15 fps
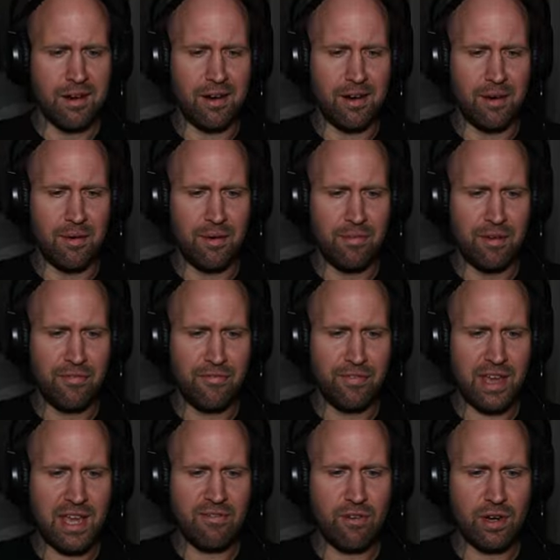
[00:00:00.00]
Oh, my
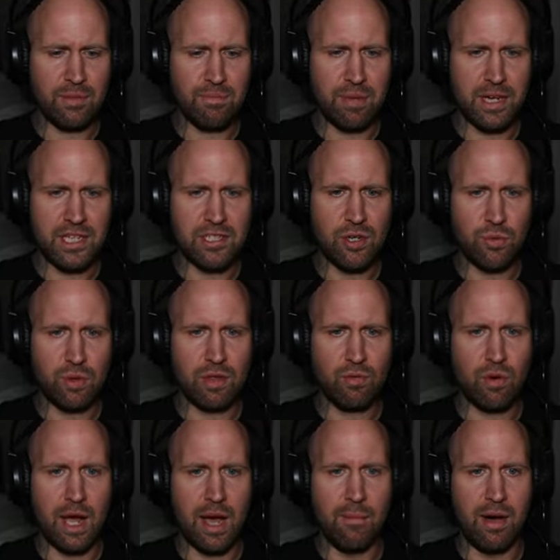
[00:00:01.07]
favorite picture with
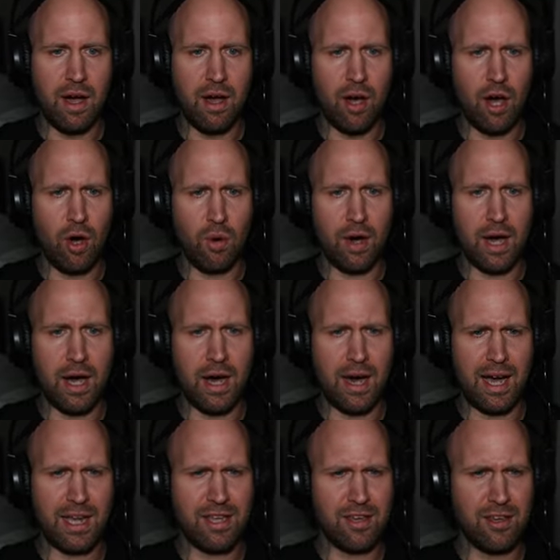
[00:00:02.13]
grandma. Oh,
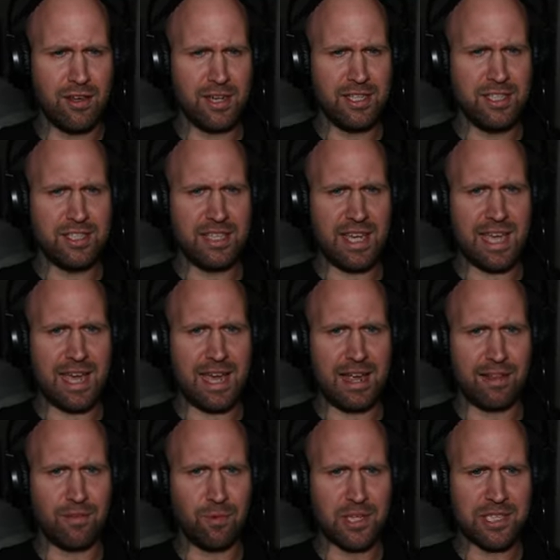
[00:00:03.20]
I couldn't see
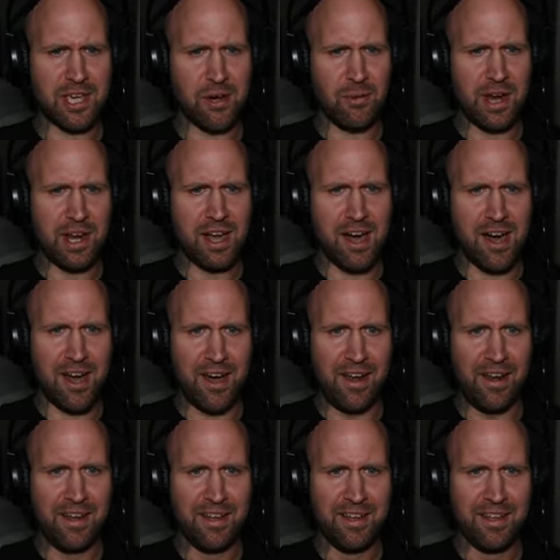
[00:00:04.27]
it. What's going
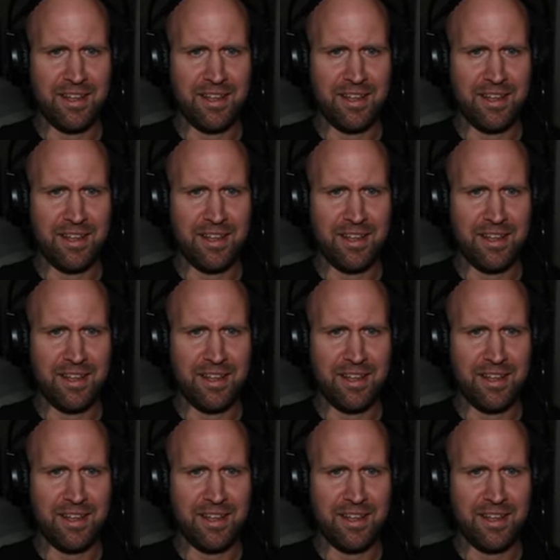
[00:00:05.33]
on?